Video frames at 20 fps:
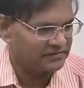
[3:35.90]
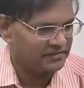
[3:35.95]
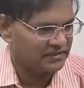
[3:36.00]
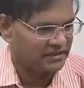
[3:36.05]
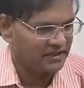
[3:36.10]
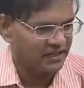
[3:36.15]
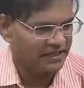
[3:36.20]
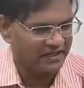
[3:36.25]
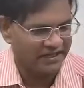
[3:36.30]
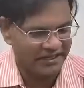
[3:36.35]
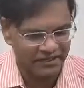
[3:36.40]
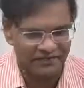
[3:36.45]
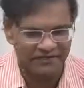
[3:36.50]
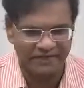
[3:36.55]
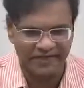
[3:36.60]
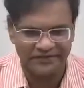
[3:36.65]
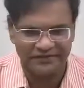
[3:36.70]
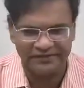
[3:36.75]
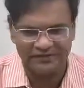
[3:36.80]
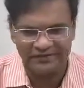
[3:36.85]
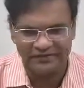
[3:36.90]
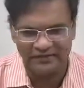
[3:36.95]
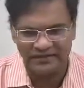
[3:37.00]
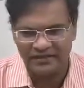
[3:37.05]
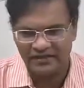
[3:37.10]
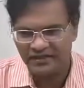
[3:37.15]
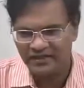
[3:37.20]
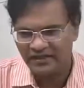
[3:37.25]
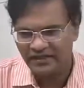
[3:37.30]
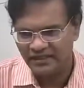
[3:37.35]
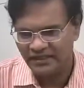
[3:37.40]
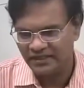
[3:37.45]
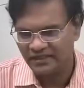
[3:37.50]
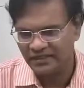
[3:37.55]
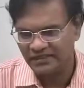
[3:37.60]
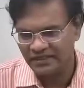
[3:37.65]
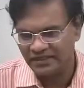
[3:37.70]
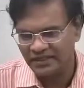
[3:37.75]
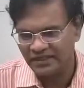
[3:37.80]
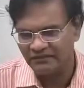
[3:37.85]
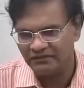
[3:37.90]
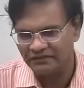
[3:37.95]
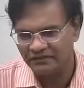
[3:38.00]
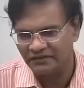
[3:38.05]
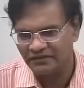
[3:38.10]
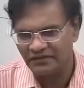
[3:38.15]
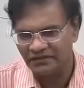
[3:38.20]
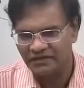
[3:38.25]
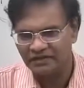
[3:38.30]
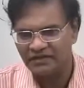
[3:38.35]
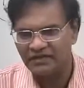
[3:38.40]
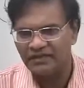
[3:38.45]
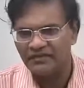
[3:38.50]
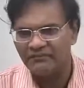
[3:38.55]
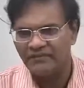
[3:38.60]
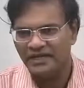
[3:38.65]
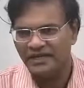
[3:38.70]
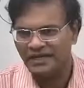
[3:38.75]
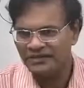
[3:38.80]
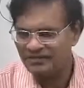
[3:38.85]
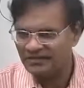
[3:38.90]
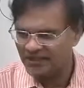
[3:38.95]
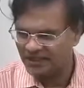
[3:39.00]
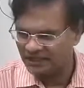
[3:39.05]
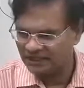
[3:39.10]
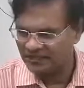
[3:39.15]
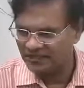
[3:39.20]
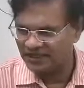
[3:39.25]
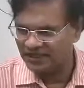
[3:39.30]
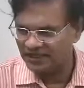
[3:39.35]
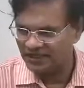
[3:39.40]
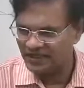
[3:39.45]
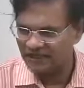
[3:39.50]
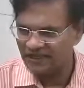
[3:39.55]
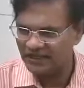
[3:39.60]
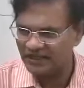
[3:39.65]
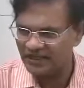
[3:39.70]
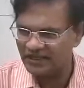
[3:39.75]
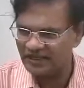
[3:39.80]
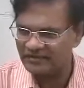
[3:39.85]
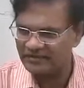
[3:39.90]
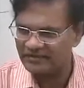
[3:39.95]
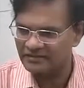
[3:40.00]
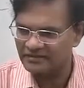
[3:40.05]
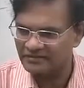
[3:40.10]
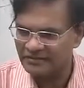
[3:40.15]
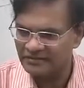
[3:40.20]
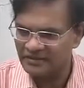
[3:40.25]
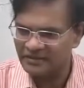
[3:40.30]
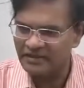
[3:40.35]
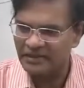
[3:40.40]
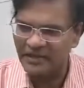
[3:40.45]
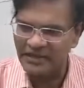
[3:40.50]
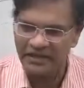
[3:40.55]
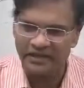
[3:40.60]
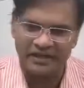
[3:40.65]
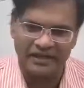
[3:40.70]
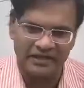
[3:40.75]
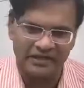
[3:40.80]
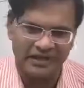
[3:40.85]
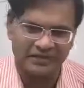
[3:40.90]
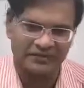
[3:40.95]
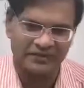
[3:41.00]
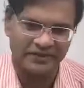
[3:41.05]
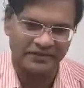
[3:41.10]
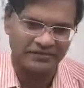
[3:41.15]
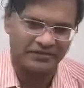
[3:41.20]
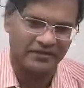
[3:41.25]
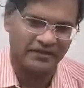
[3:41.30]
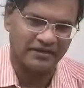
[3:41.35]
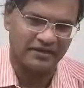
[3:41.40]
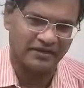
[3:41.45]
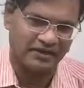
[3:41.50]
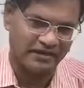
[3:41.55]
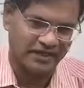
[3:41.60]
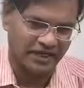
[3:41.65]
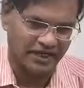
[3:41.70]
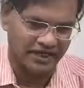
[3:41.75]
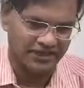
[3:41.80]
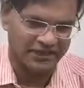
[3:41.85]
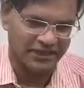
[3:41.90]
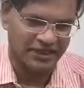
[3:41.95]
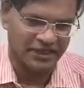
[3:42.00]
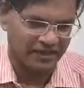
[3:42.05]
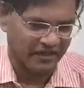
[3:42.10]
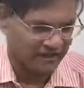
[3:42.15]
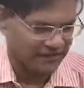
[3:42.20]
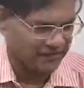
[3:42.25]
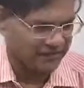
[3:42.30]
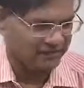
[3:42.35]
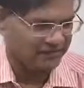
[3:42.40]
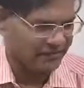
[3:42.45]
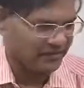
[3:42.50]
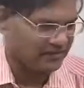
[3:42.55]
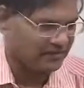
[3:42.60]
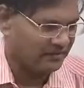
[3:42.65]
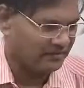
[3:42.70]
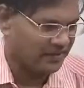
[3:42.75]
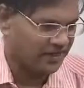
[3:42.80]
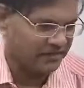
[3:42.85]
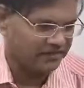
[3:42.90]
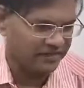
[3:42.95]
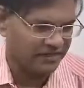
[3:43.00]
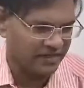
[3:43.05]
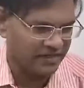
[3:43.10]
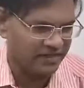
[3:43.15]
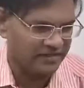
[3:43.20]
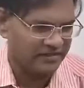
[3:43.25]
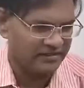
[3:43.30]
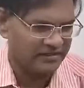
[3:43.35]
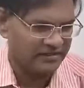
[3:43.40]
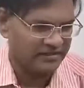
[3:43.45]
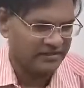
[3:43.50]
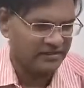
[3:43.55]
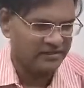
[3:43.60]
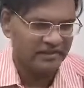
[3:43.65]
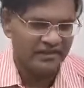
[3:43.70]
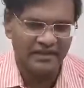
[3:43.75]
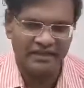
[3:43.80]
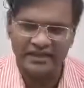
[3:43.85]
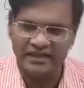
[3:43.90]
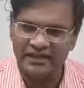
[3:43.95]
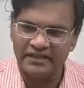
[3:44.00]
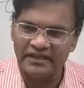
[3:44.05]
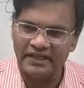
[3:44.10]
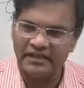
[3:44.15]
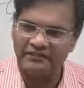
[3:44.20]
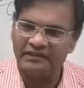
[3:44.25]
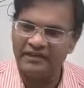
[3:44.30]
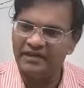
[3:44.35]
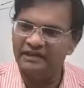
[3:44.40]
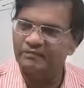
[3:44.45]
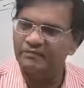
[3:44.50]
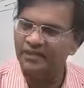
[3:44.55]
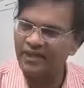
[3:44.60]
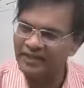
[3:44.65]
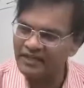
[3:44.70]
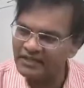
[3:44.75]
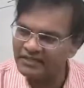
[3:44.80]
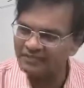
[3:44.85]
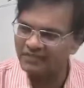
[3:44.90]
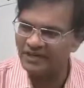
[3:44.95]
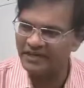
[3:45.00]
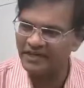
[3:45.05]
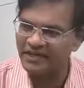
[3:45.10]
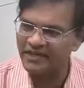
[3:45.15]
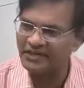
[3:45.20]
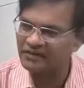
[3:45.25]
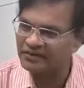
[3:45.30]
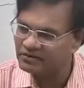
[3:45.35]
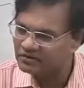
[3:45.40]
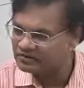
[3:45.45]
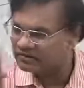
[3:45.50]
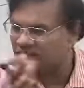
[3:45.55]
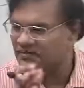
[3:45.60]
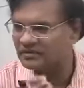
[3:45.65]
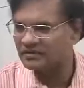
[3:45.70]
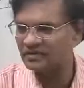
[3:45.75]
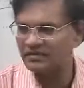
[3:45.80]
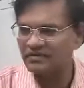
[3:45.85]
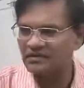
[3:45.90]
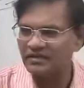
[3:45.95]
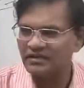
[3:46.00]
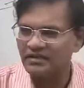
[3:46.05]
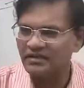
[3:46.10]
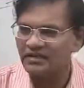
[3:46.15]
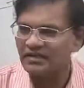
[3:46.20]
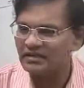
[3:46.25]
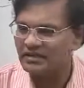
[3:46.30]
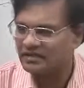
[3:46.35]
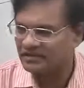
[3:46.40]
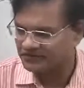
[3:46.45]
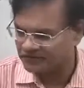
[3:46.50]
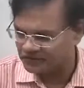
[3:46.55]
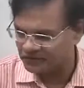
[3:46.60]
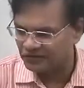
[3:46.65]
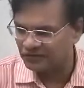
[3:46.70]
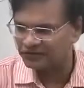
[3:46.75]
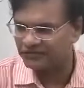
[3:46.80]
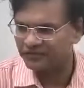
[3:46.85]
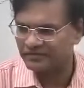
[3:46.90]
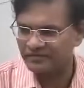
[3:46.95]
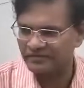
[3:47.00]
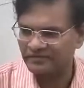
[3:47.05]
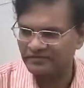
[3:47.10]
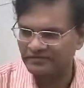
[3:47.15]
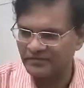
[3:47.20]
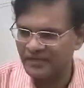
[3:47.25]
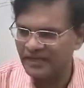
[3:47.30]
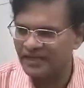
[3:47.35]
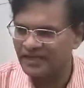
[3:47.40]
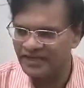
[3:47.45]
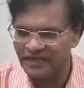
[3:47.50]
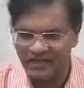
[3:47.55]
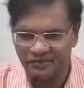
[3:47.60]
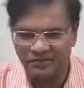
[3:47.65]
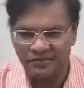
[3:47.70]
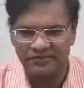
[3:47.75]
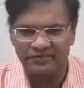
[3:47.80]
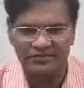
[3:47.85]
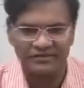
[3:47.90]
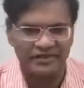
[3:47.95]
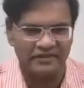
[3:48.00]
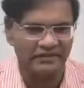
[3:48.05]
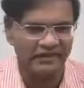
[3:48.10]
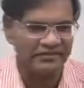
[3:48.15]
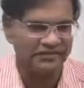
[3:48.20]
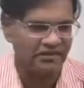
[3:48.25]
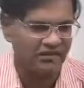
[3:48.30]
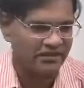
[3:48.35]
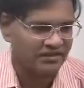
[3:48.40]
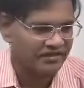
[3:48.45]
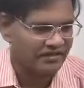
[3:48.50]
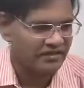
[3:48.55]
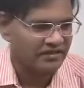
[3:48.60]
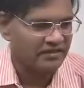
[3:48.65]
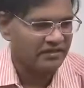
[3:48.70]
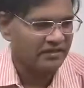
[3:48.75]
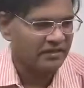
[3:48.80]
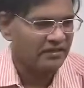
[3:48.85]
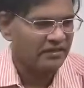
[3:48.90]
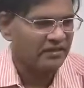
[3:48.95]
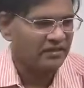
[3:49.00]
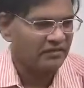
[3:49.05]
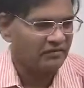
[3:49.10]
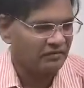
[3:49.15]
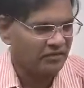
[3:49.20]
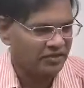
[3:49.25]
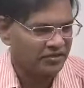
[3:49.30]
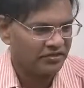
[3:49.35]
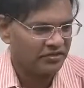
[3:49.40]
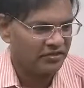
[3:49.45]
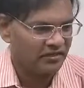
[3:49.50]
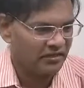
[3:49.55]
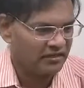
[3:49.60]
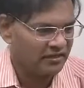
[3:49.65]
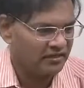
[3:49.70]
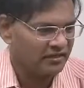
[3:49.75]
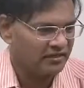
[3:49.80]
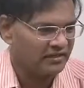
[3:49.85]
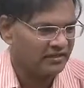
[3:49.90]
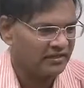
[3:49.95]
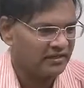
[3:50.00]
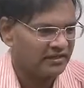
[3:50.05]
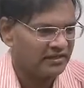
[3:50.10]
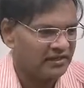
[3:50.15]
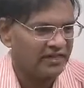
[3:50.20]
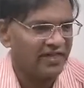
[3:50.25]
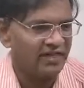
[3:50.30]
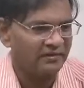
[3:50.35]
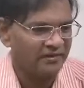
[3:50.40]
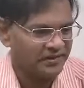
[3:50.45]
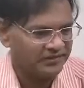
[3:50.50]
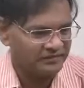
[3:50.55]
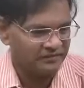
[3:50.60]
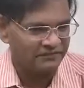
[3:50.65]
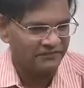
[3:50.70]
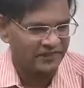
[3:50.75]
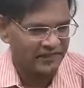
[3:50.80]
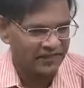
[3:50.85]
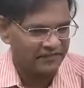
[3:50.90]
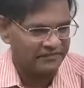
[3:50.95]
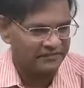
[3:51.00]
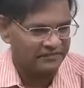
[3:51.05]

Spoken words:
It takes place. You give your money to the agent here in Delhi, and other agent in say some other city, they will pay that money to the source, and in the process they will charge what you call commission for it.